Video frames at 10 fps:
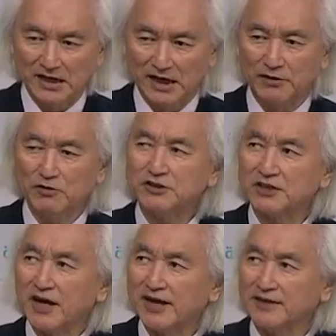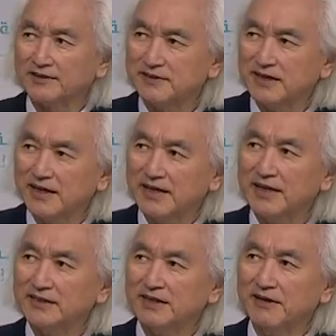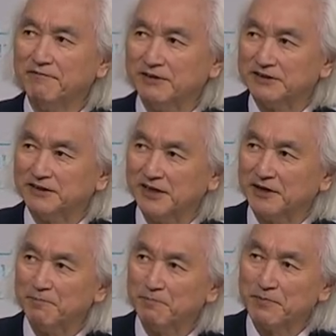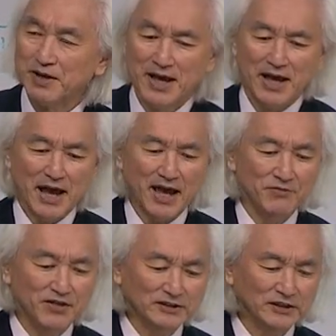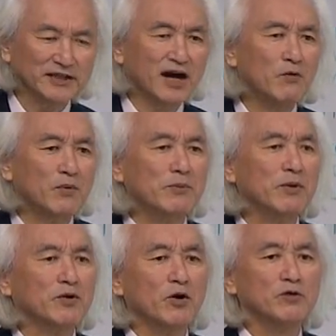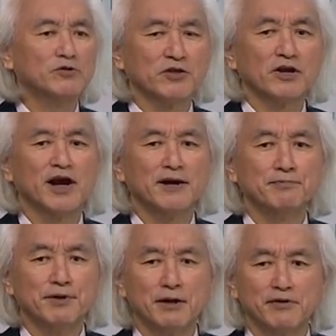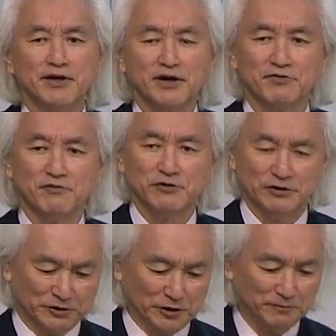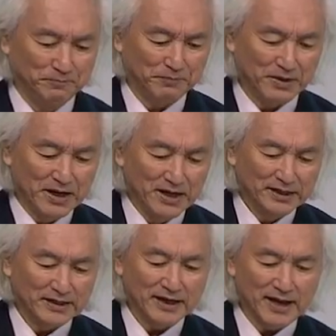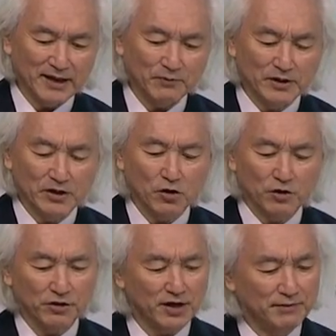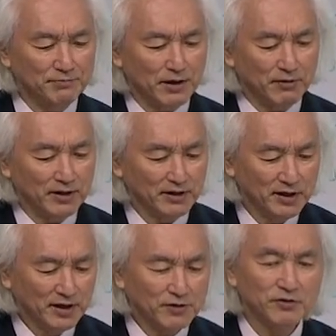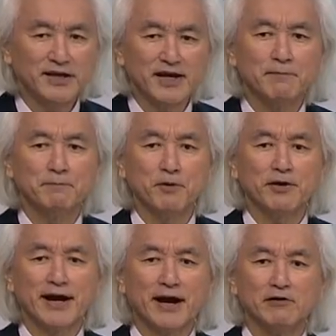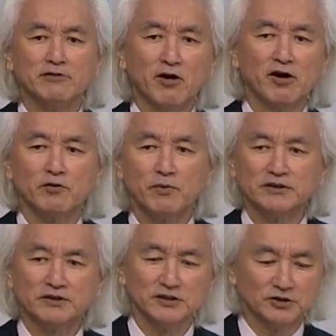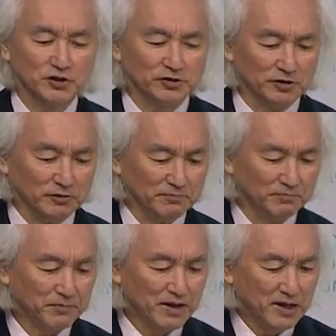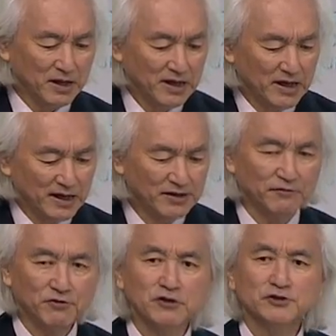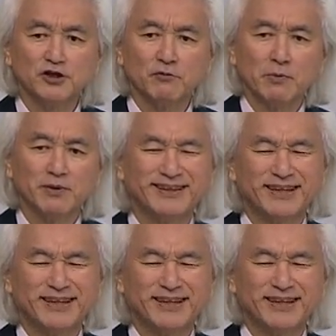a new science in its infancy. And this is how we will go to the library of the future. Today, when you go to the library, you take a book out on Winston Churchill. In the future, we will